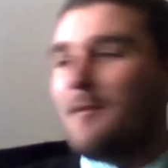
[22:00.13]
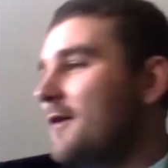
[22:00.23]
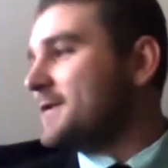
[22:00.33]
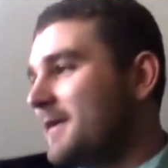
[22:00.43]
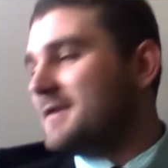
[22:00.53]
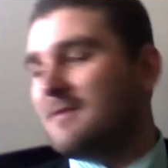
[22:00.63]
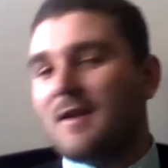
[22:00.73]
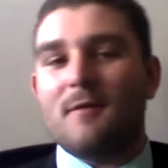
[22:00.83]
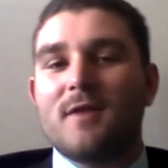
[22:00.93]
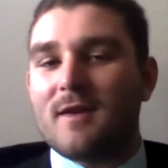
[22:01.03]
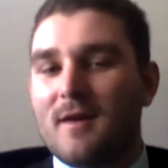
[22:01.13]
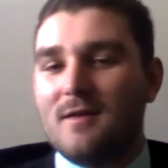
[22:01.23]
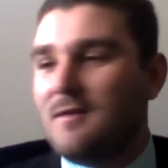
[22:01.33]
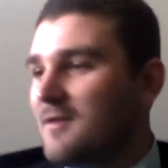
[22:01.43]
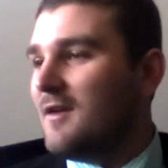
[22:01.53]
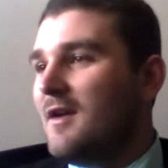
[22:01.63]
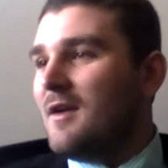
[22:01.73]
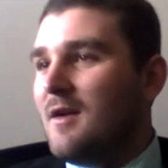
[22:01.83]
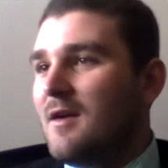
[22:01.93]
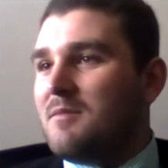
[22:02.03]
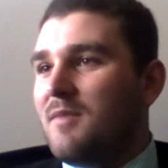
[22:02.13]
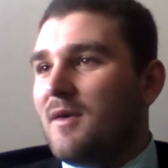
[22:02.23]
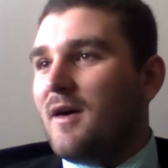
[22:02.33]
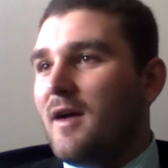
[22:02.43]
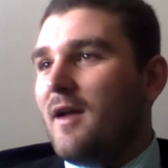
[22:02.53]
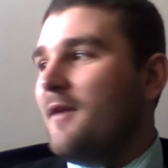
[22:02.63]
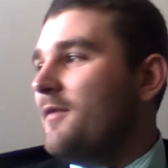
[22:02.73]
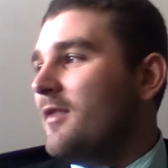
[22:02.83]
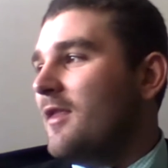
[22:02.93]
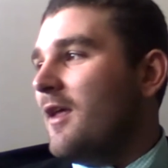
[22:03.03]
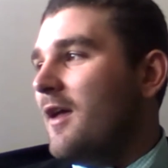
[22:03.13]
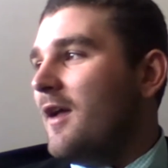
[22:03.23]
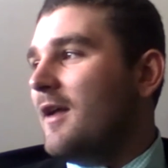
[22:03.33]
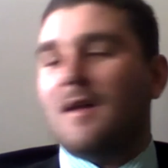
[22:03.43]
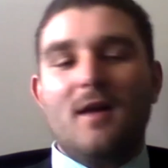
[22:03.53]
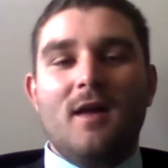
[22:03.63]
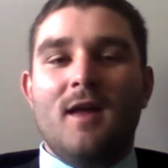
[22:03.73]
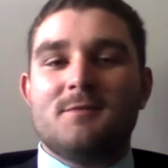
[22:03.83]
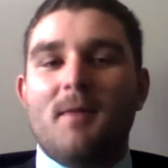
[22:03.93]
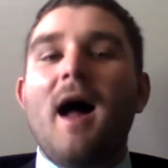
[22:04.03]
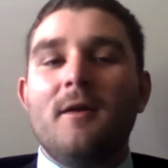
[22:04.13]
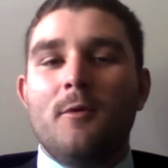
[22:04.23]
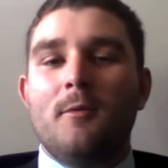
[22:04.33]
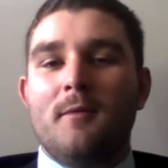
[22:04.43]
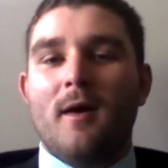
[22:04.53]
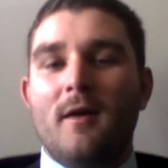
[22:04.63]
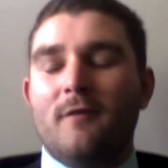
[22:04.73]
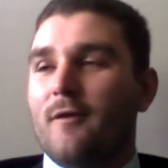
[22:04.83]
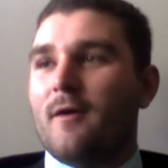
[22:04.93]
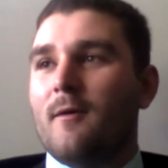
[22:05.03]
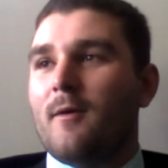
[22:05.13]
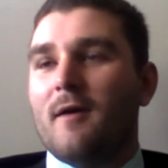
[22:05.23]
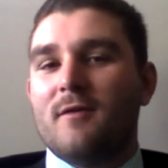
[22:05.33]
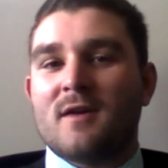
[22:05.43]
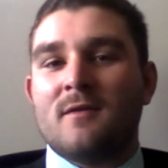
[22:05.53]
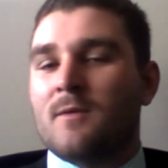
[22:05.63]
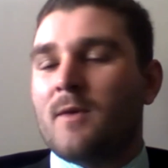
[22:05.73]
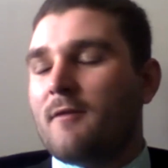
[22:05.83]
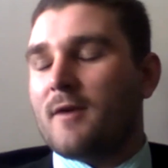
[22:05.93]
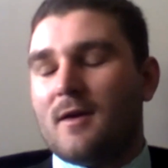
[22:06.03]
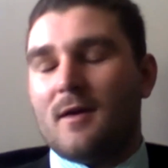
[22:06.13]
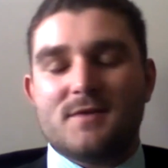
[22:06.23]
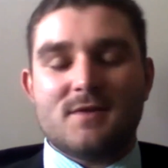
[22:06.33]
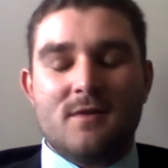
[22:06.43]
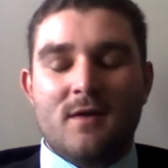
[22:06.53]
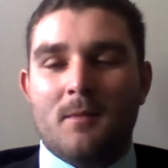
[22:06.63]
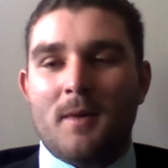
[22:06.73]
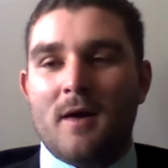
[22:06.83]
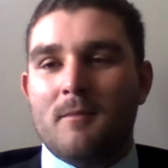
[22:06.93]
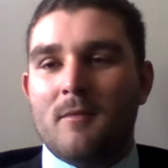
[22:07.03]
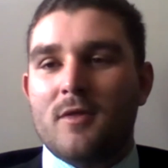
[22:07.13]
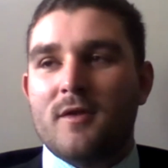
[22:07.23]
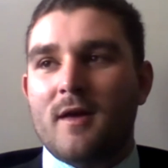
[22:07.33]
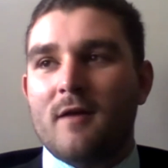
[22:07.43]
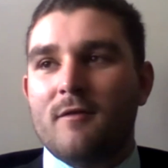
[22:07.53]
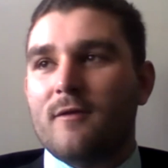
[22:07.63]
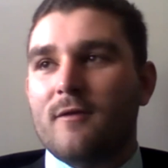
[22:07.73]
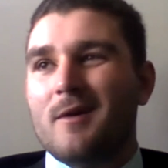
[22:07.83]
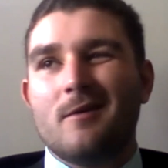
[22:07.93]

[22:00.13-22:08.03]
spend some time with the kids. But, like, his body will be ready for whatever comes in about a month and a half from now.